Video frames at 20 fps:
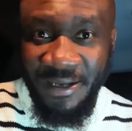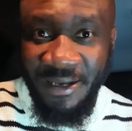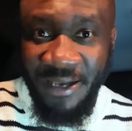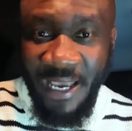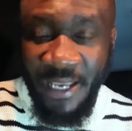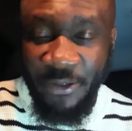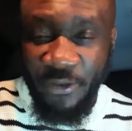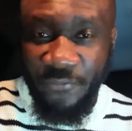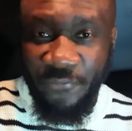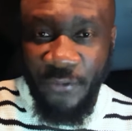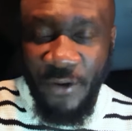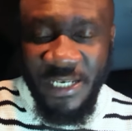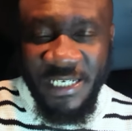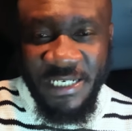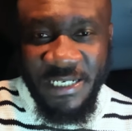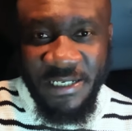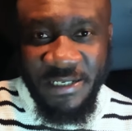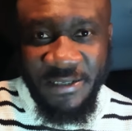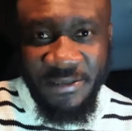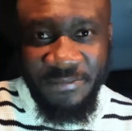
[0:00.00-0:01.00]
And the
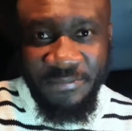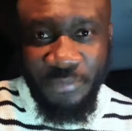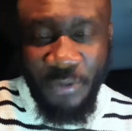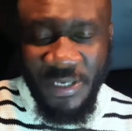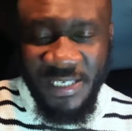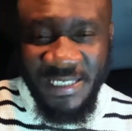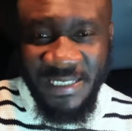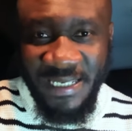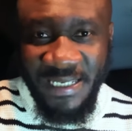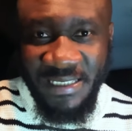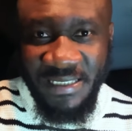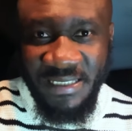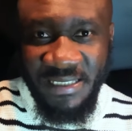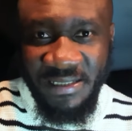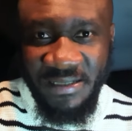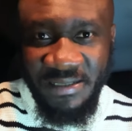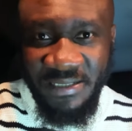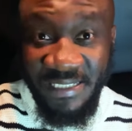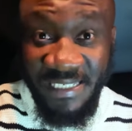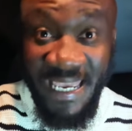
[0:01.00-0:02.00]
French president
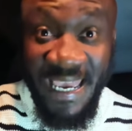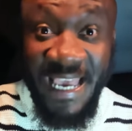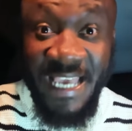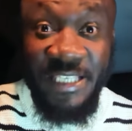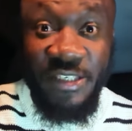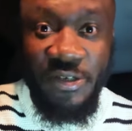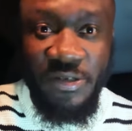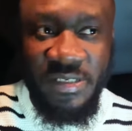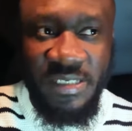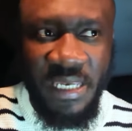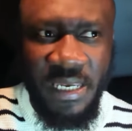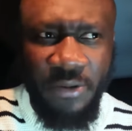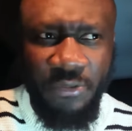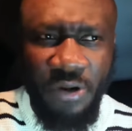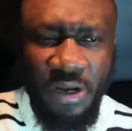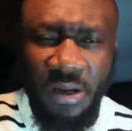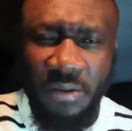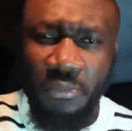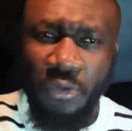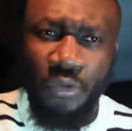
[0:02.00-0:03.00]
dared to say,
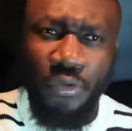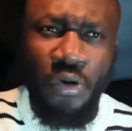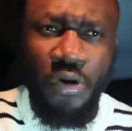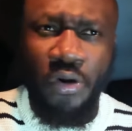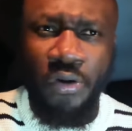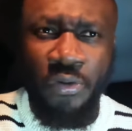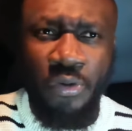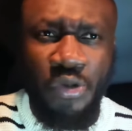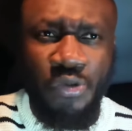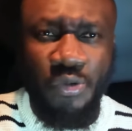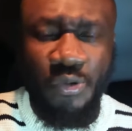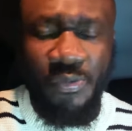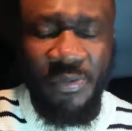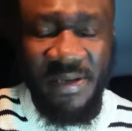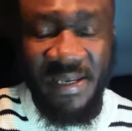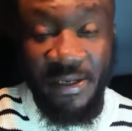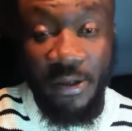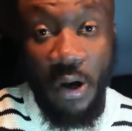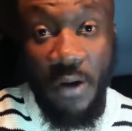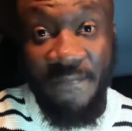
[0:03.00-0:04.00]
well, Morocco knows what we
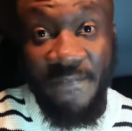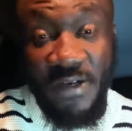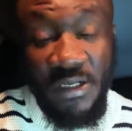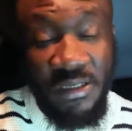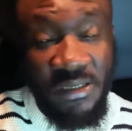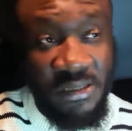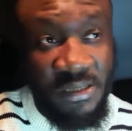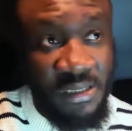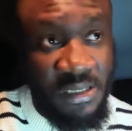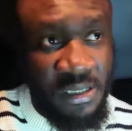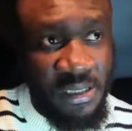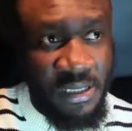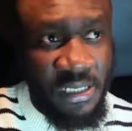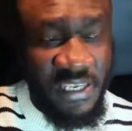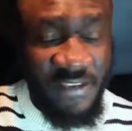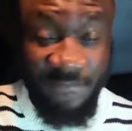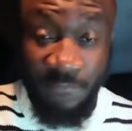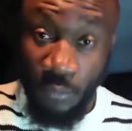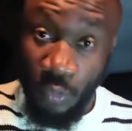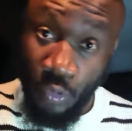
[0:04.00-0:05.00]
can offer.
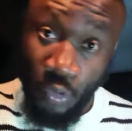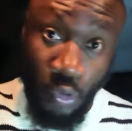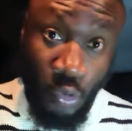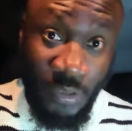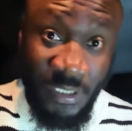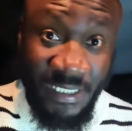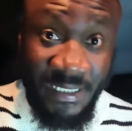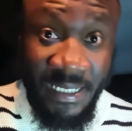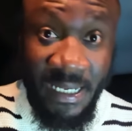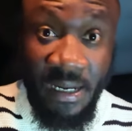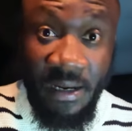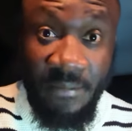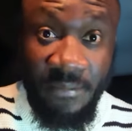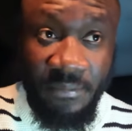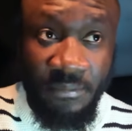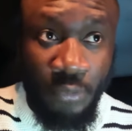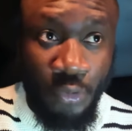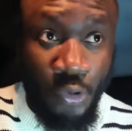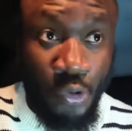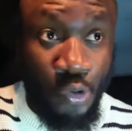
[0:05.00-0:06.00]
If Morocco need help,
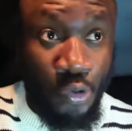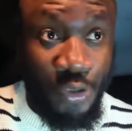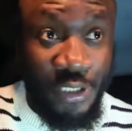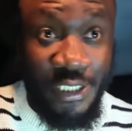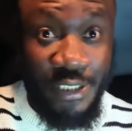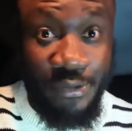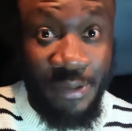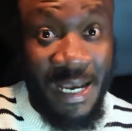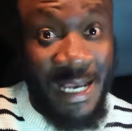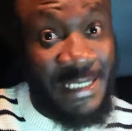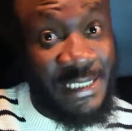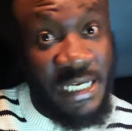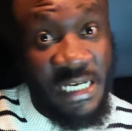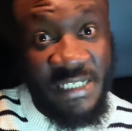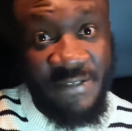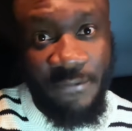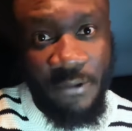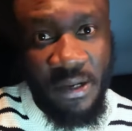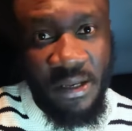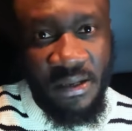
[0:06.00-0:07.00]
Morocco need to ask us
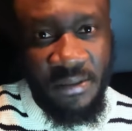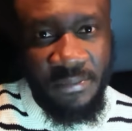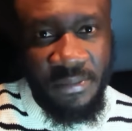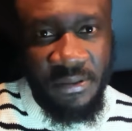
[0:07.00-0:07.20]
for help.